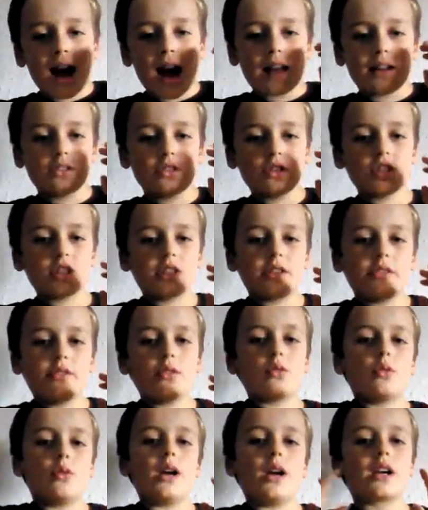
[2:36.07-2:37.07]
And I'll just give you
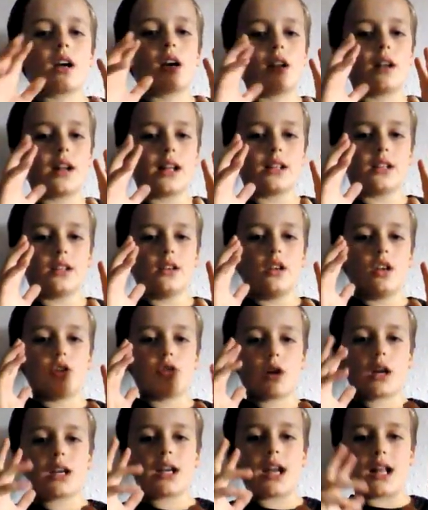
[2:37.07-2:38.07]
a quick
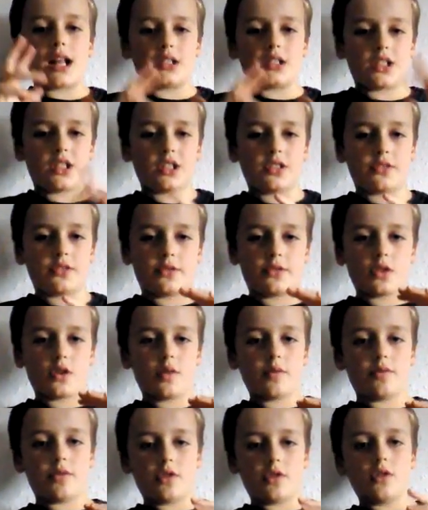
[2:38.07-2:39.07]
quick analysis of the
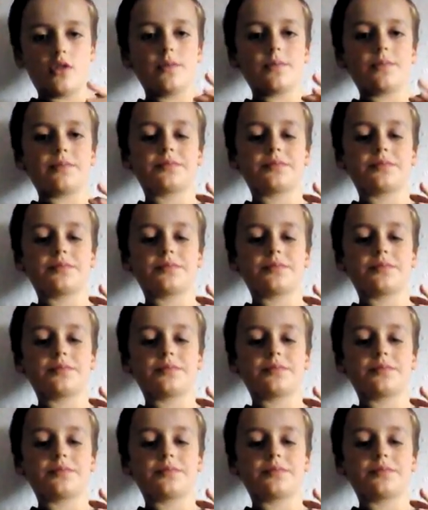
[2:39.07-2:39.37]
top four.